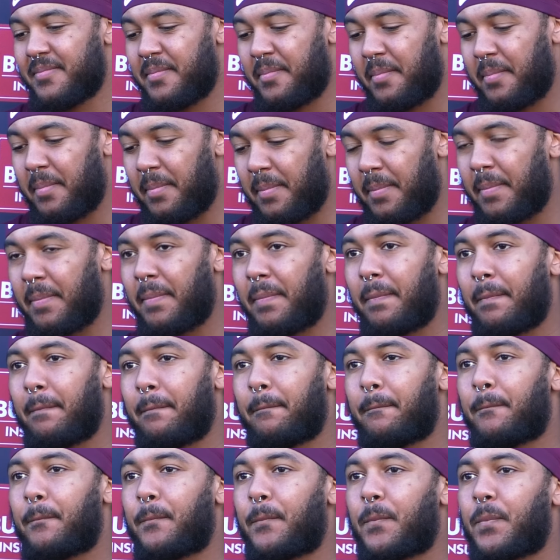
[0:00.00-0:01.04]
What do you do on a
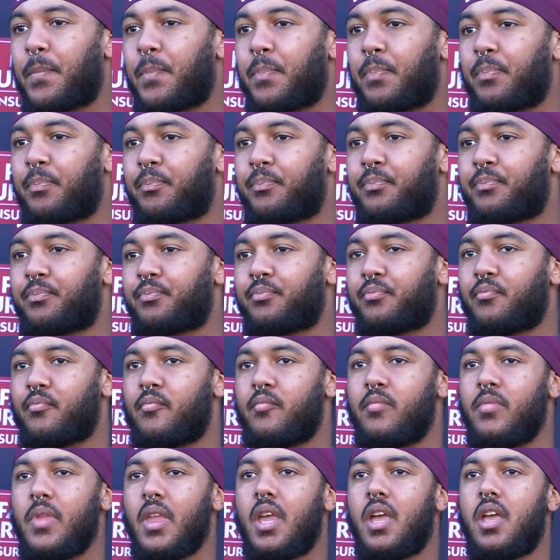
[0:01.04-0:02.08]
trip like that?
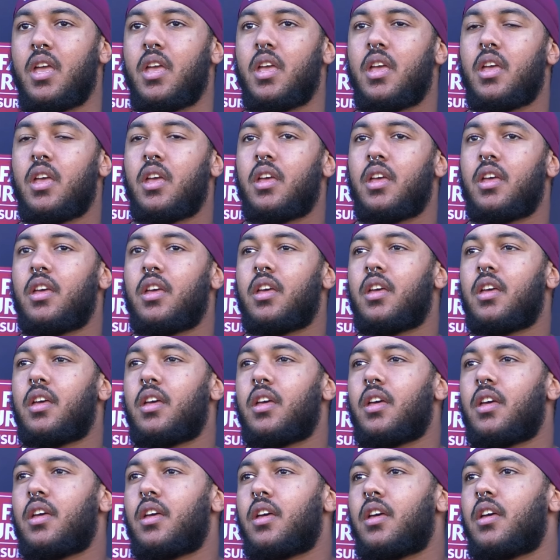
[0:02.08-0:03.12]
Especially as a big man, and
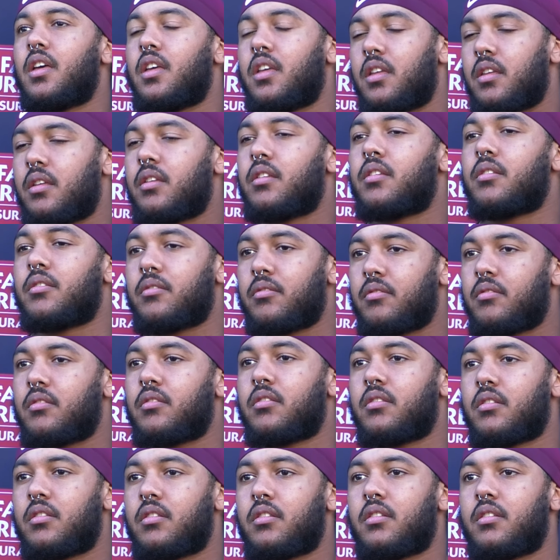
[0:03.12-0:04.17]
have getting some extra
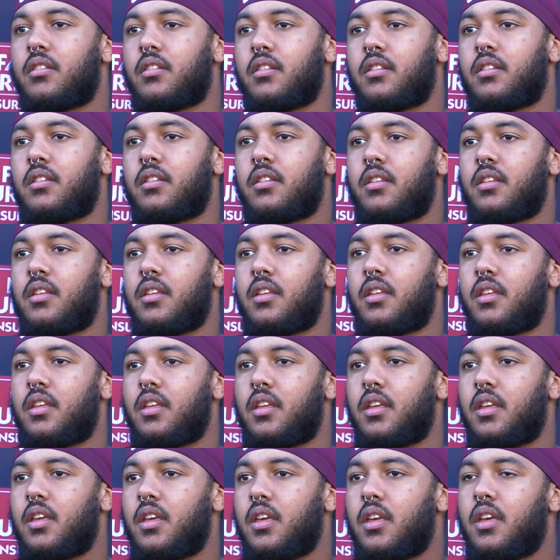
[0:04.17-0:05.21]
space and then being able to stretch
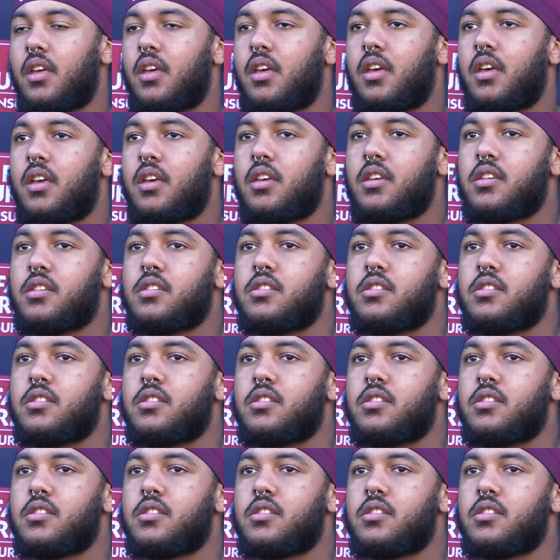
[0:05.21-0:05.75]
and stuff like that.